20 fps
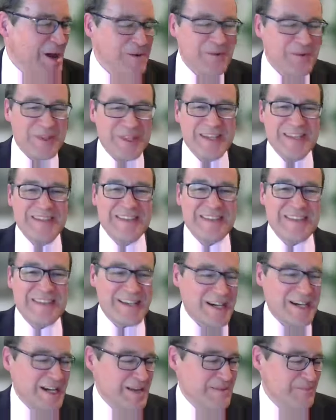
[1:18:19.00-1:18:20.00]
within the
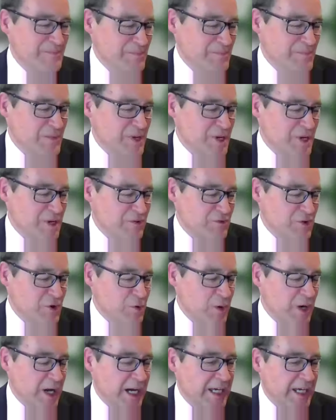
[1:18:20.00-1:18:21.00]
time
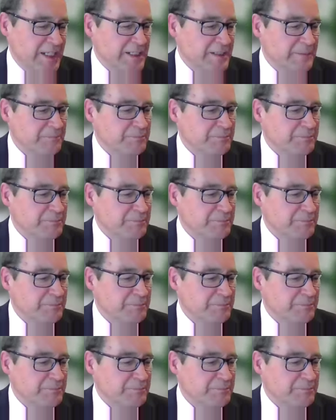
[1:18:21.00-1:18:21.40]
required.